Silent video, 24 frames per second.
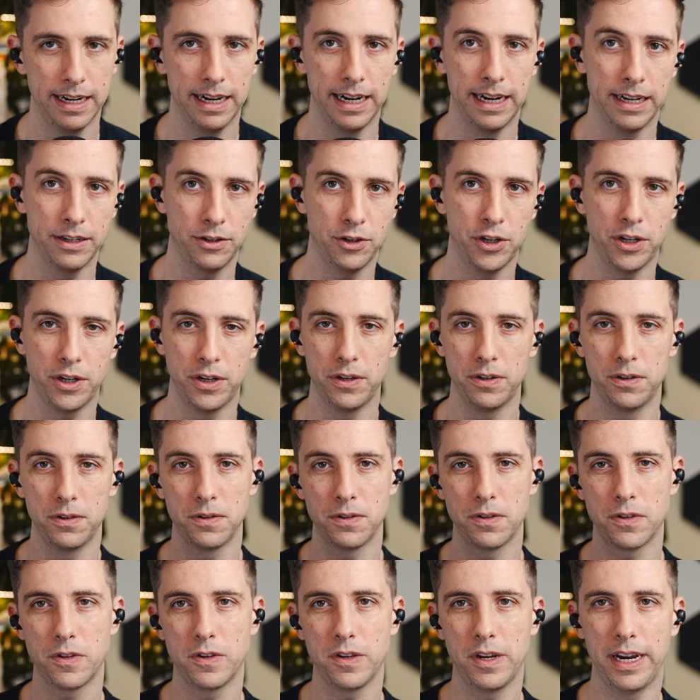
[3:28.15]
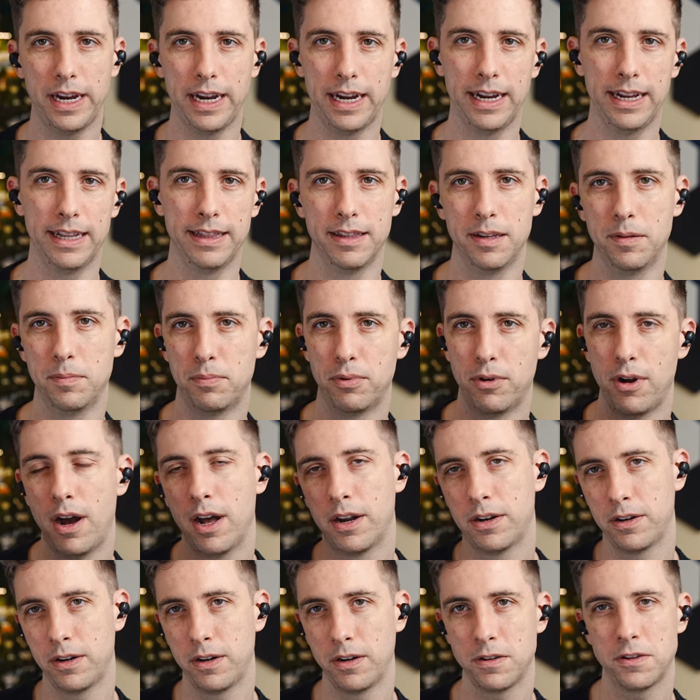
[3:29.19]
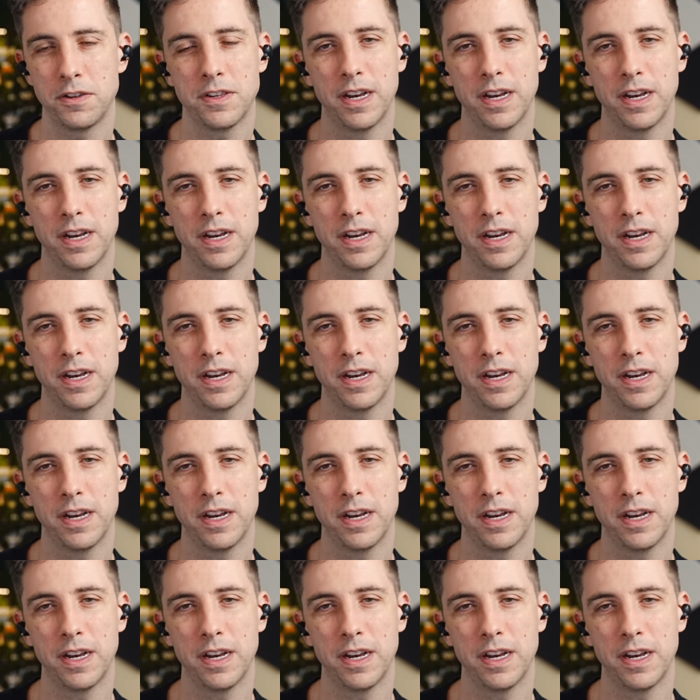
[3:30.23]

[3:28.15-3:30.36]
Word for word: issues in the broader